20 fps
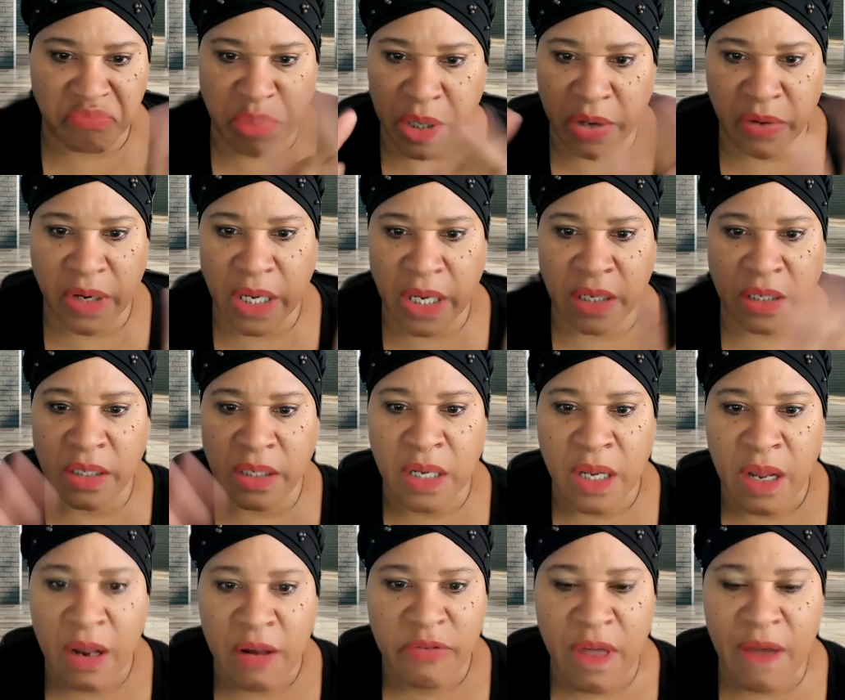Period.
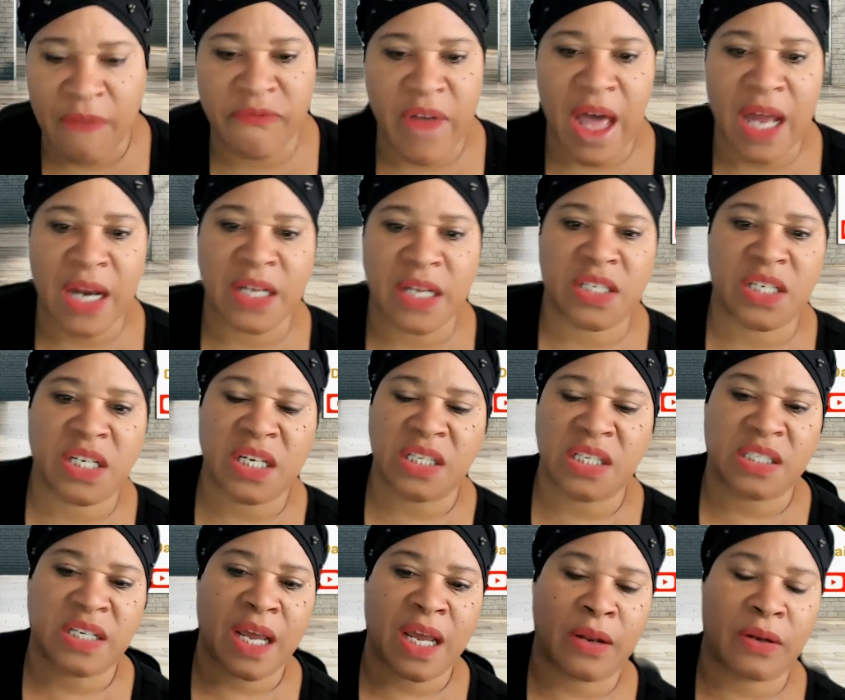That
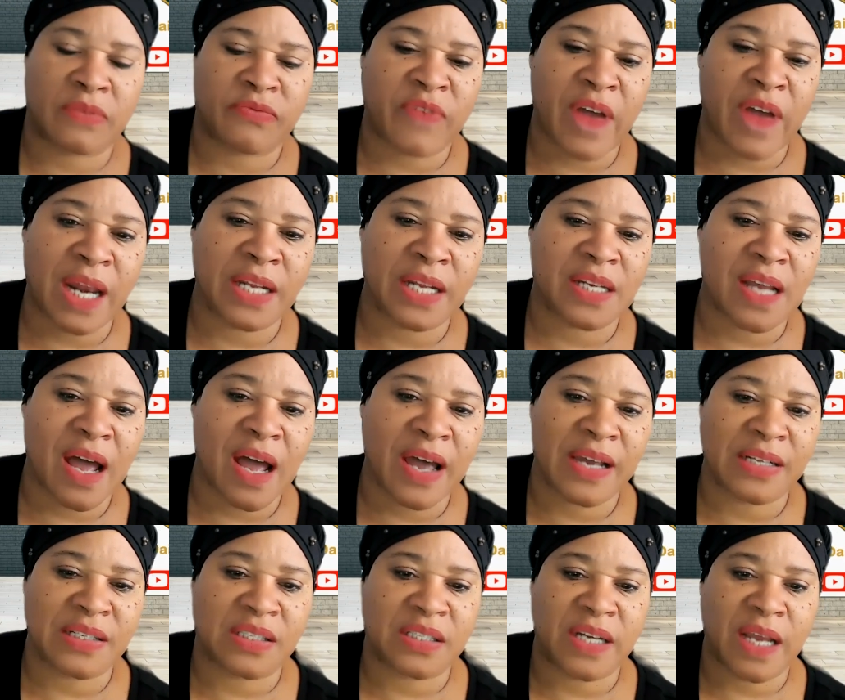Valentine's
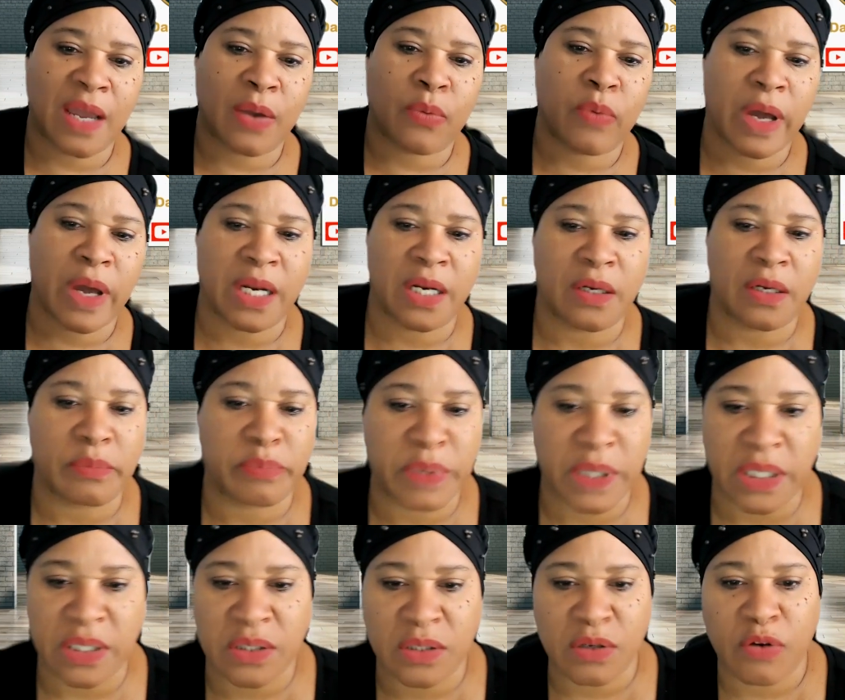Day wedding will
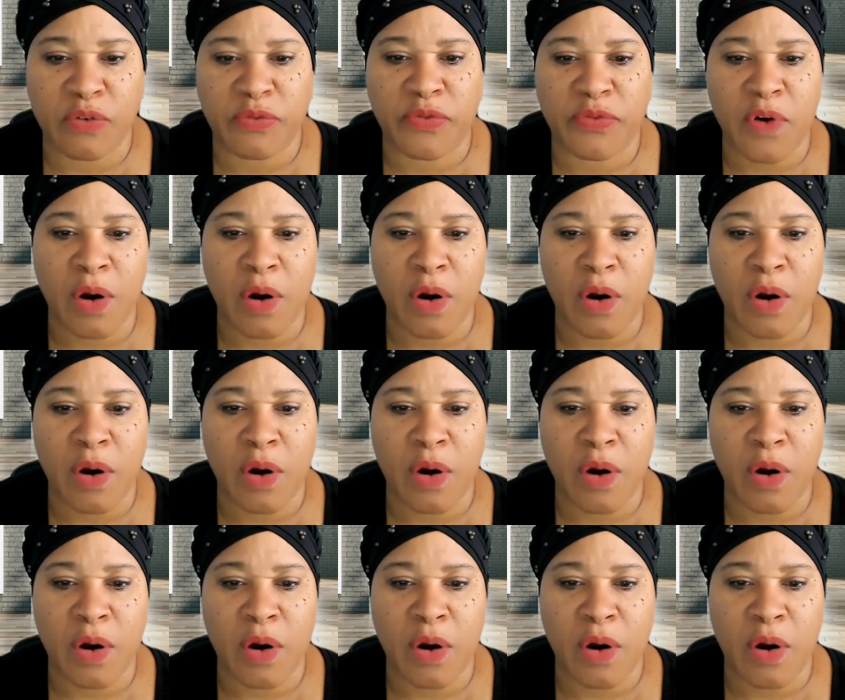be so